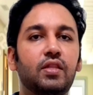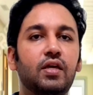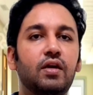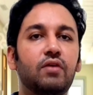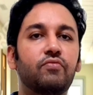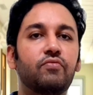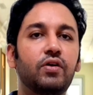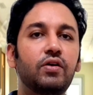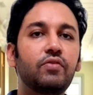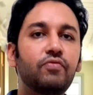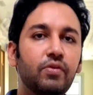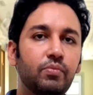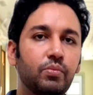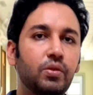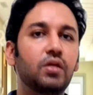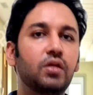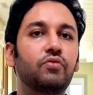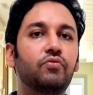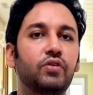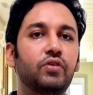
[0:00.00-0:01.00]
They were
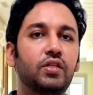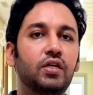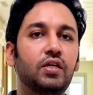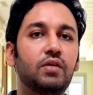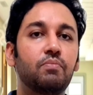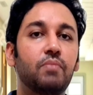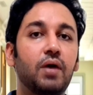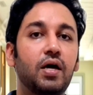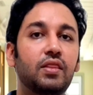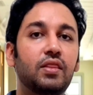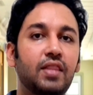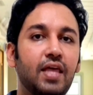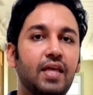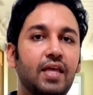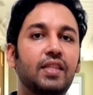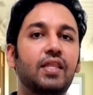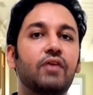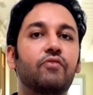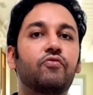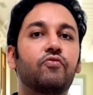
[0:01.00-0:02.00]
familiar with it, but
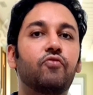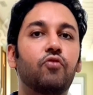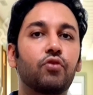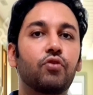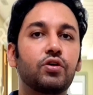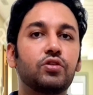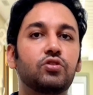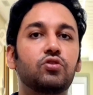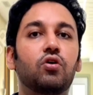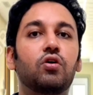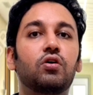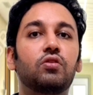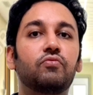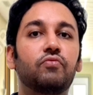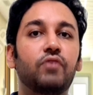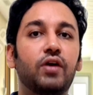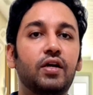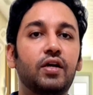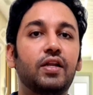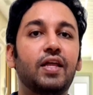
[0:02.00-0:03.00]
then they were focused on
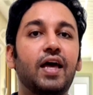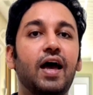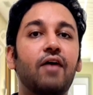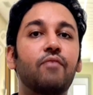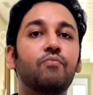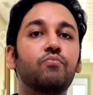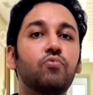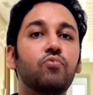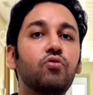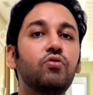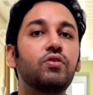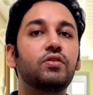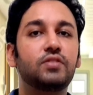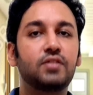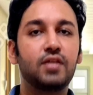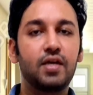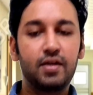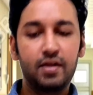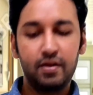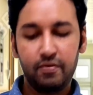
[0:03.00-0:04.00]
where they have more
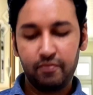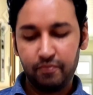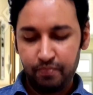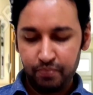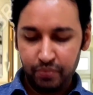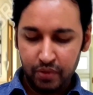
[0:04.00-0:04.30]
incentive.